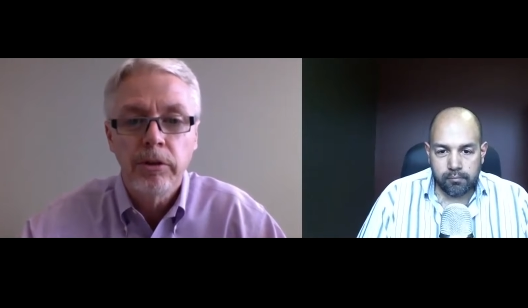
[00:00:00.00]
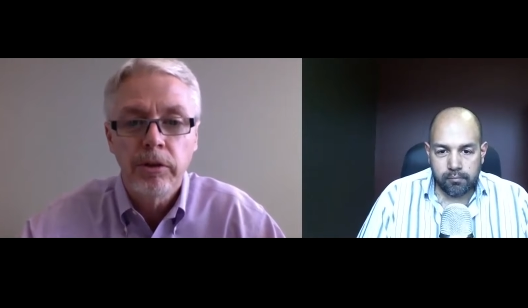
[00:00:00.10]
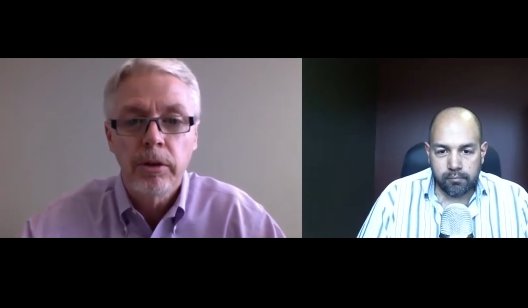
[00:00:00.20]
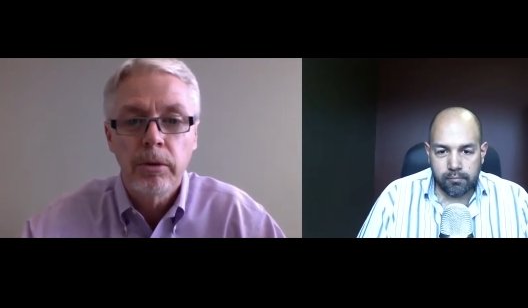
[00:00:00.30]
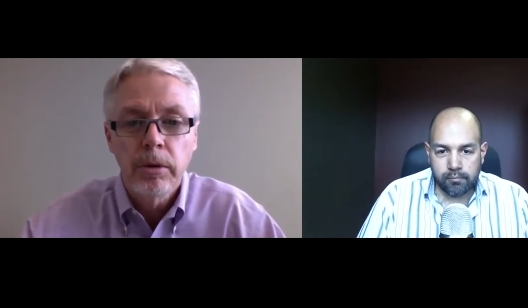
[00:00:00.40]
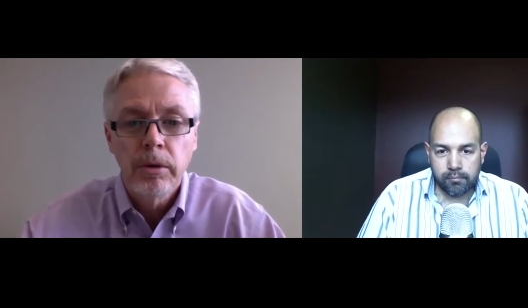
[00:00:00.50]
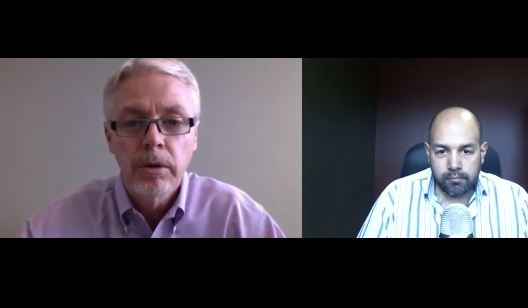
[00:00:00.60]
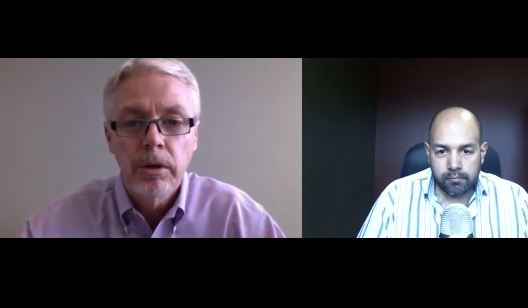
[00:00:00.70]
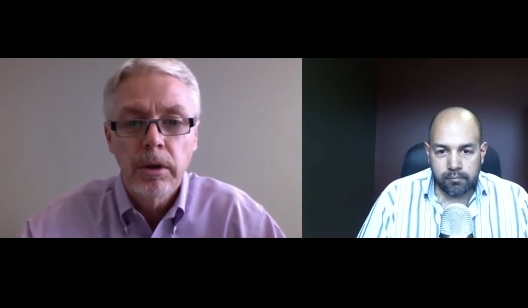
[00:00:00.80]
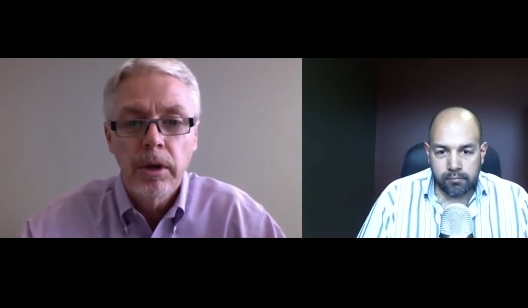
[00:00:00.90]
Speaker 1: two.
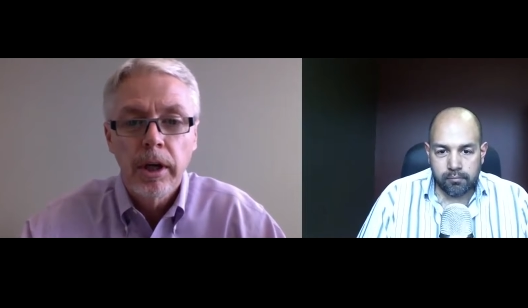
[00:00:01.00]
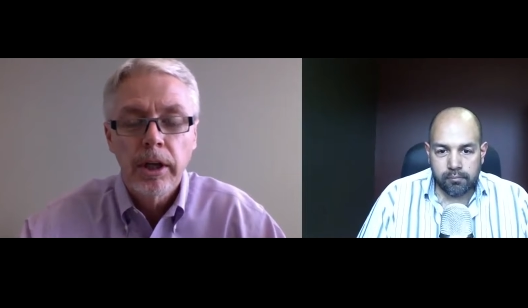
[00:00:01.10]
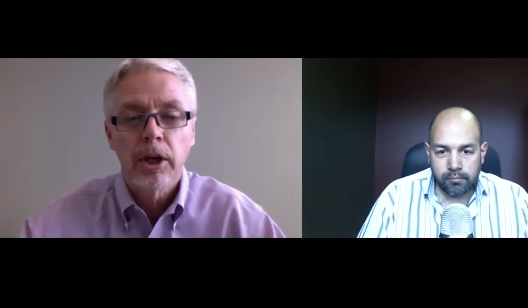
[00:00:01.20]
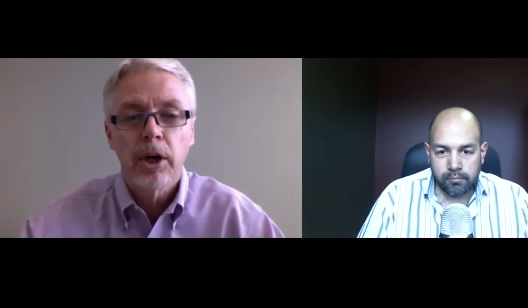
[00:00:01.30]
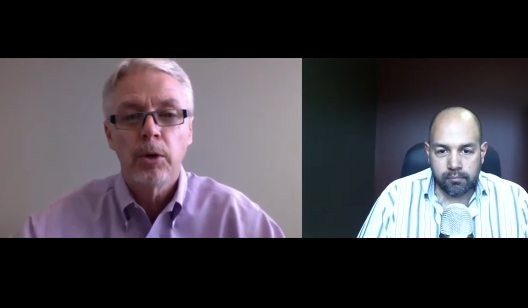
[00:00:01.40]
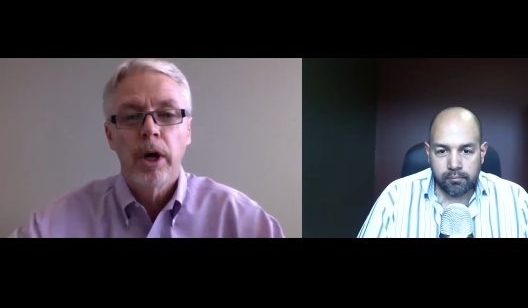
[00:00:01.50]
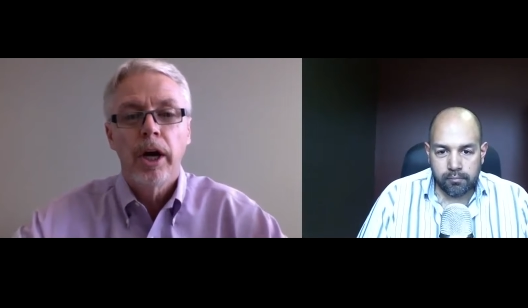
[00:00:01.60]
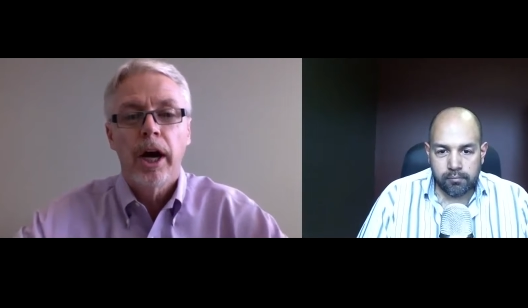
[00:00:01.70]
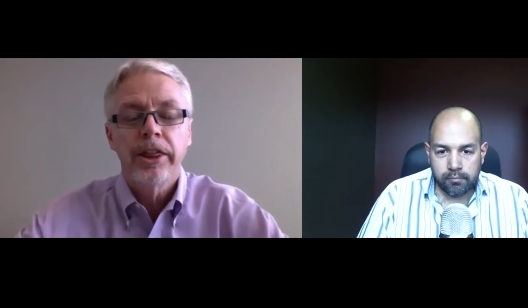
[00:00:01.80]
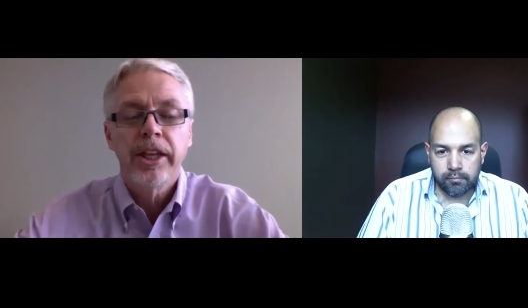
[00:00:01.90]
You know,
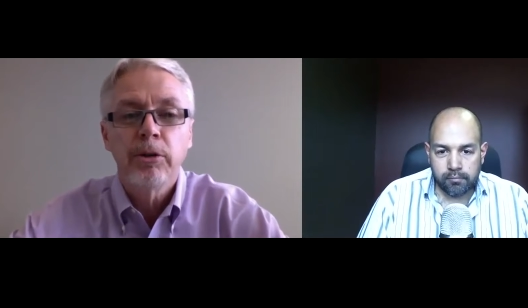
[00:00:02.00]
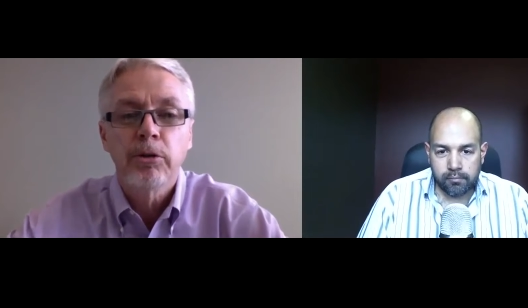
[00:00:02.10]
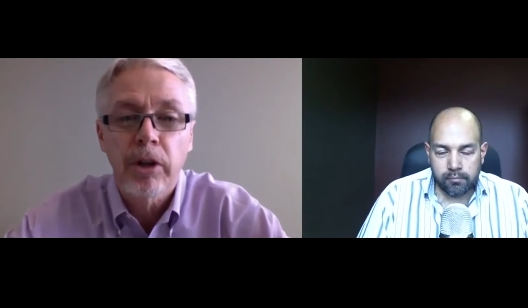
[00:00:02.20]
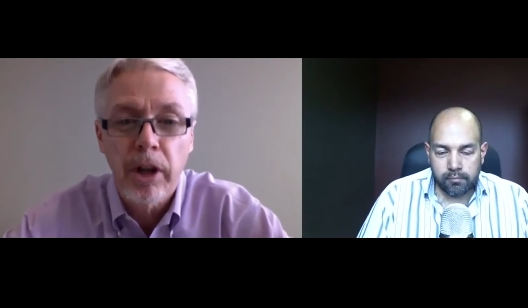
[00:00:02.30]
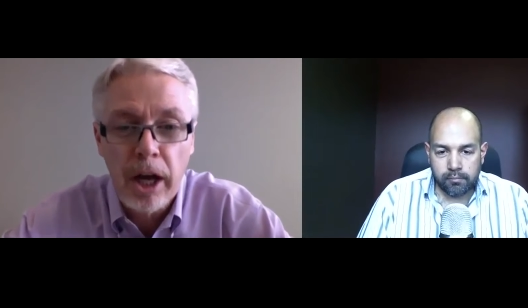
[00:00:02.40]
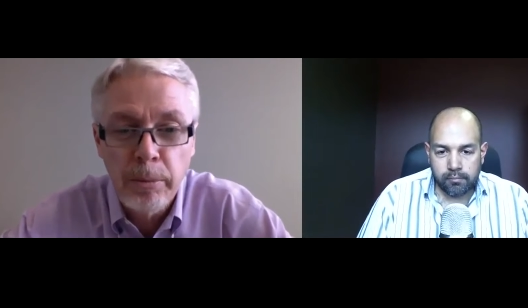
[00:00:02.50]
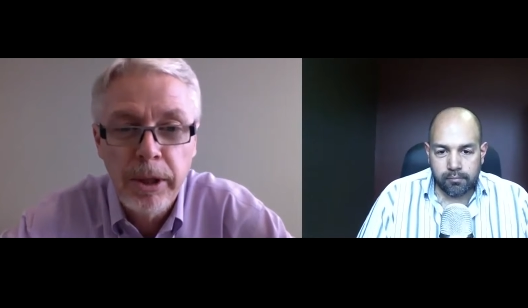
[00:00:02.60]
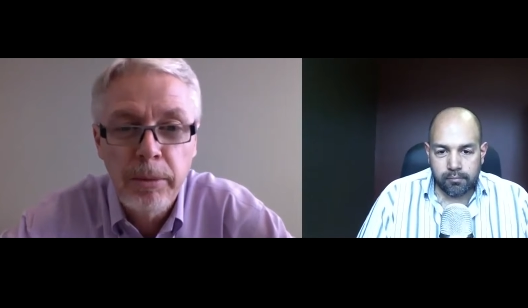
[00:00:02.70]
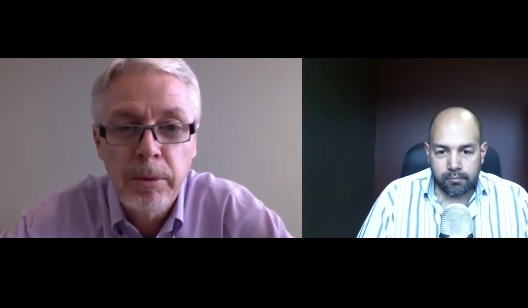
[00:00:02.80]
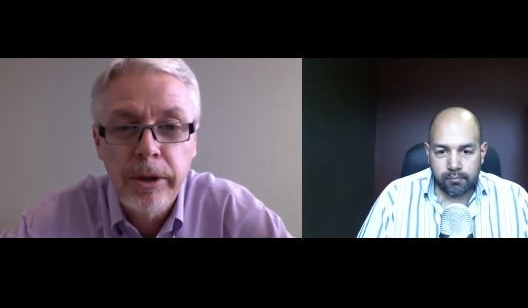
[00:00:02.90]
I think there's a lot of
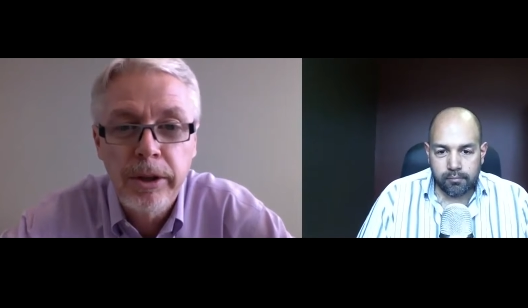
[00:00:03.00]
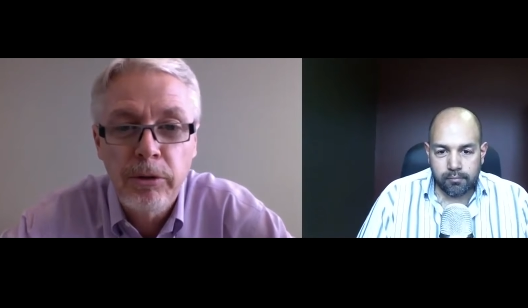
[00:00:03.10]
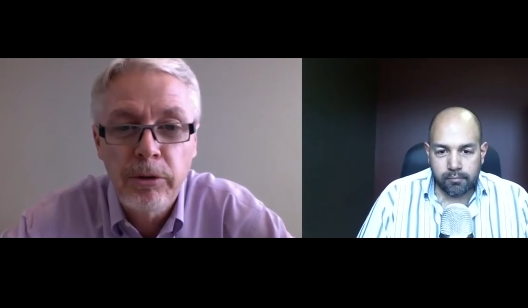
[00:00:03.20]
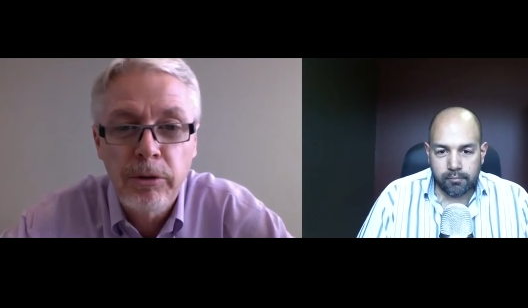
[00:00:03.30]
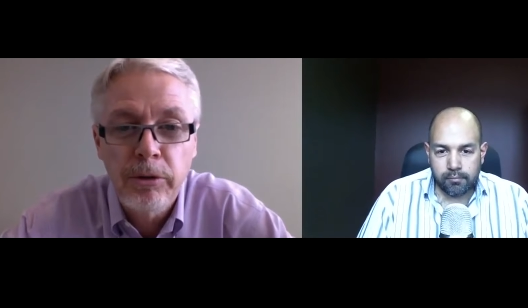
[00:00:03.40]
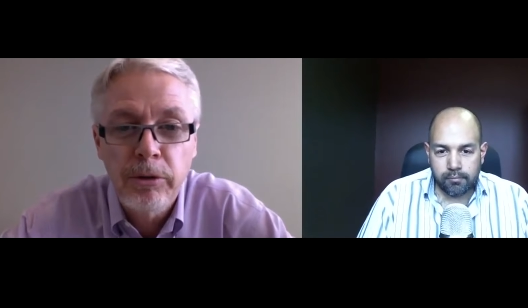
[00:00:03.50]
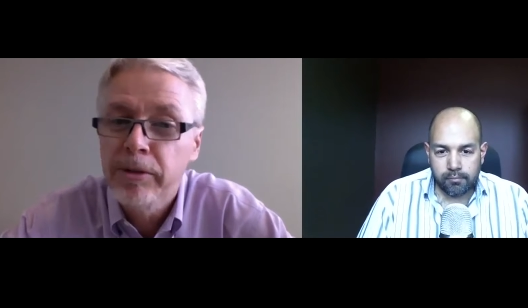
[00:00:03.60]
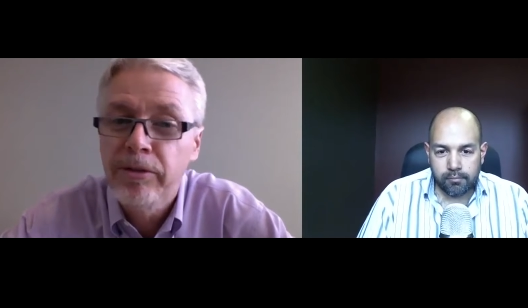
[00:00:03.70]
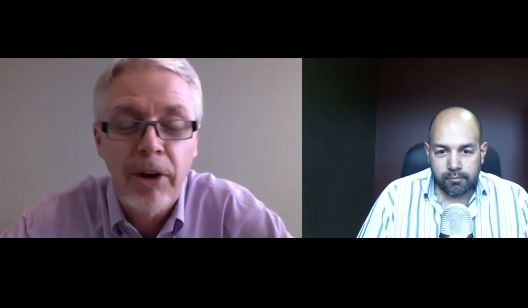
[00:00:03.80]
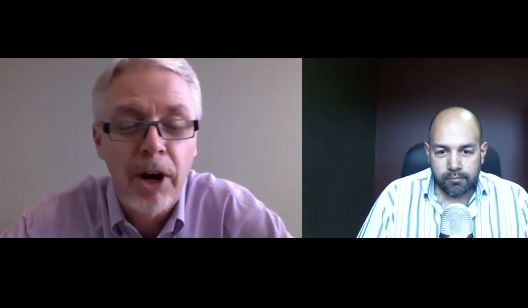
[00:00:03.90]
people in this world would be
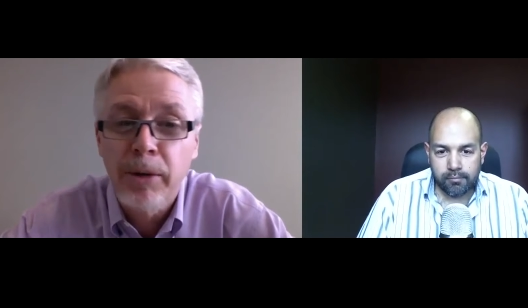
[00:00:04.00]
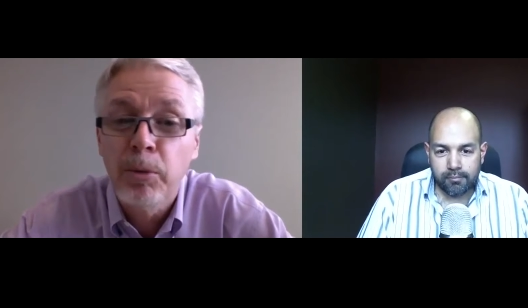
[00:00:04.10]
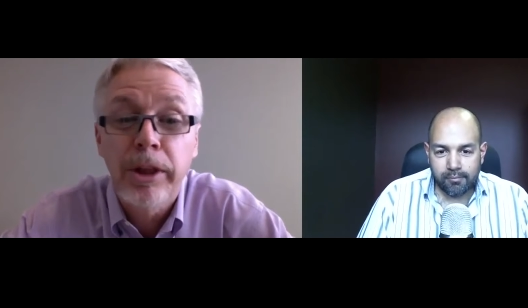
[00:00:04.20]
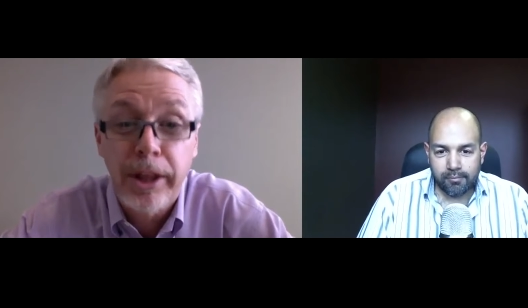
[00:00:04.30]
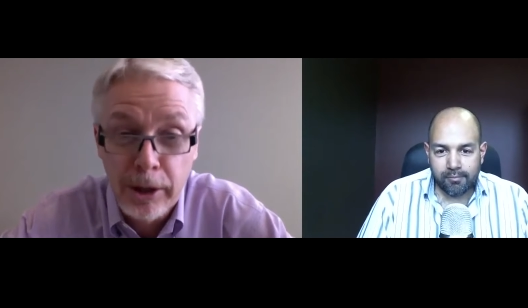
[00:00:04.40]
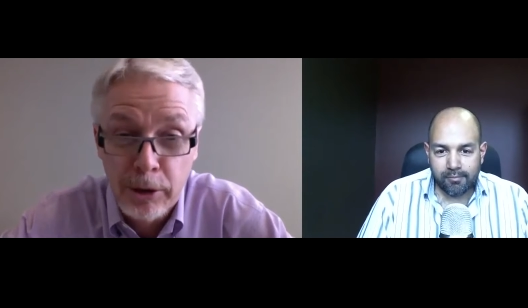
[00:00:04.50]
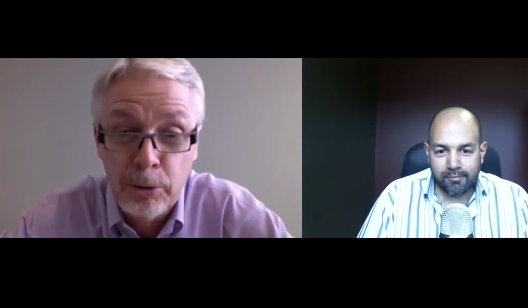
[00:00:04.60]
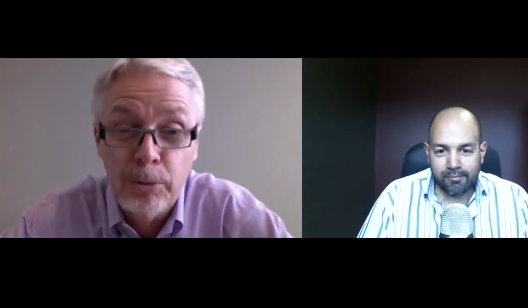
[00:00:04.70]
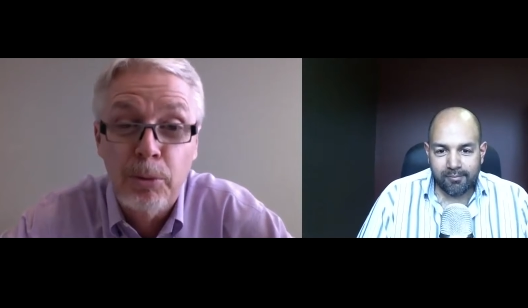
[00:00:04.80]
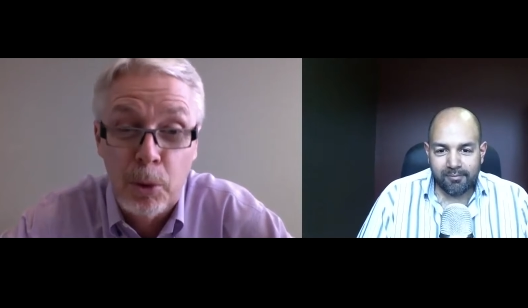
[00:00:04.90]
fine with
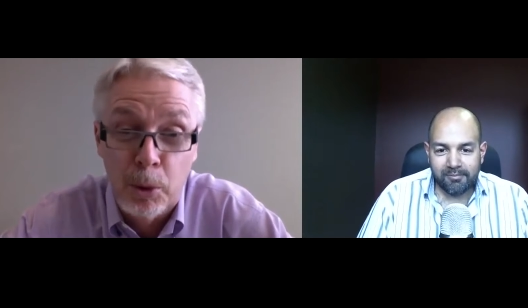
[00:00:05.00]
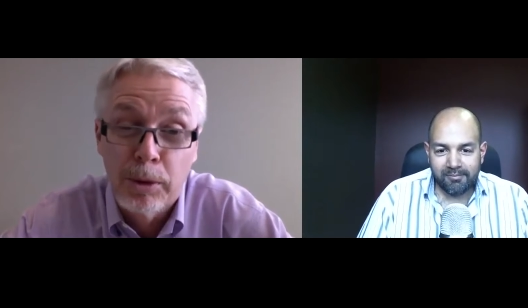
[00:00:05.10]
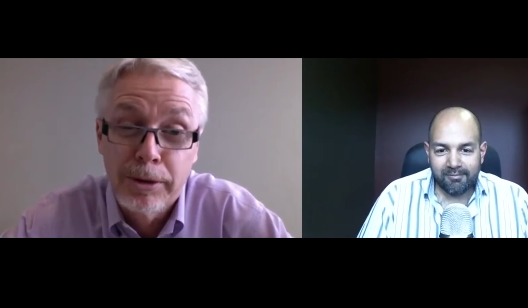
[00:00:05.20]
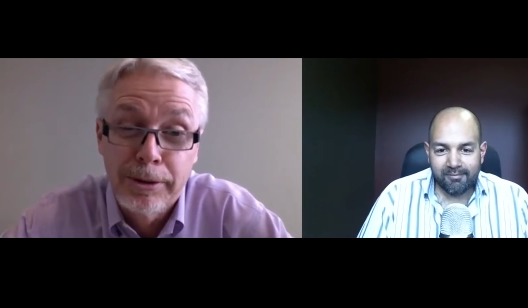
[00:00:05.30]
either role.